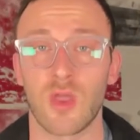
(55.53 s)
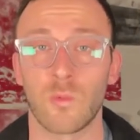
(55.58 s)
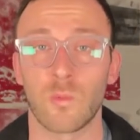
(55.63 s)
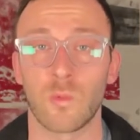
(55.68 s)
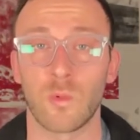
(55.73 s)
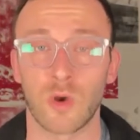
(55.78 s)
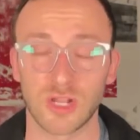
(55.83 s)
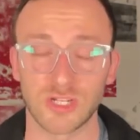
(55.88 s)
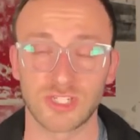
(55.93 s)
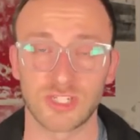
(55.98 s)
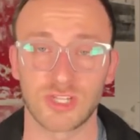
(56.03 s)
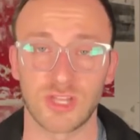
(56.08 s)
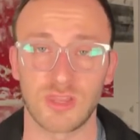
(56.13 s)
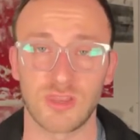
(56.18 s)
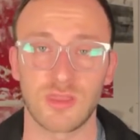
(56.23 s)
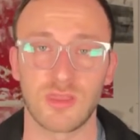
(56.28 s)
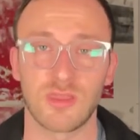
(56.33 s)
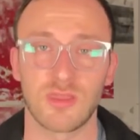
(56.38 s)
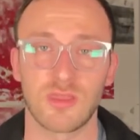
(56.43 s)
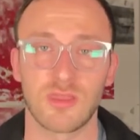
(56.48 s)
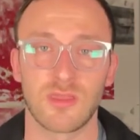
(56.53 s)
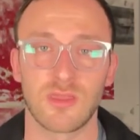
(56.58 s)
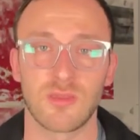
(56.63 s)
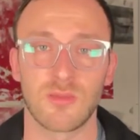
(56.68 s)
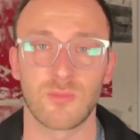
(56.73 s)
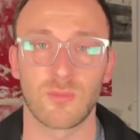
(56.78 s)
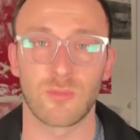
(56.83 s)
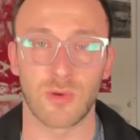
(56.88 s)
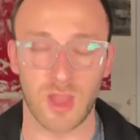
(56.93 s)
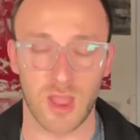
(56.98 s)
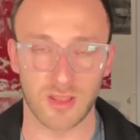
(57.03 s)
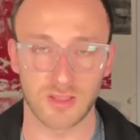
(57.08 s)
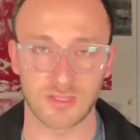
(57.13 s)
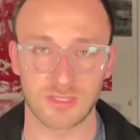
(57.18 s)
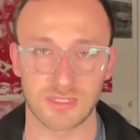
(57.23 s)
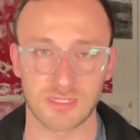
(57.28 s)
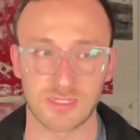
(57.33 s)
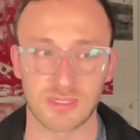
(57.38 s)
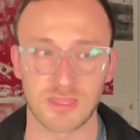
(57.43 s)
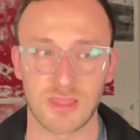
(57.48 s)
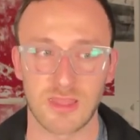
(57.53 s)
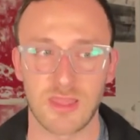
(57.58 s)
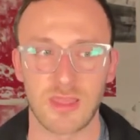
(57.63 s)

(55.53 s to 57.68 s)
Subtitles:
Russian products.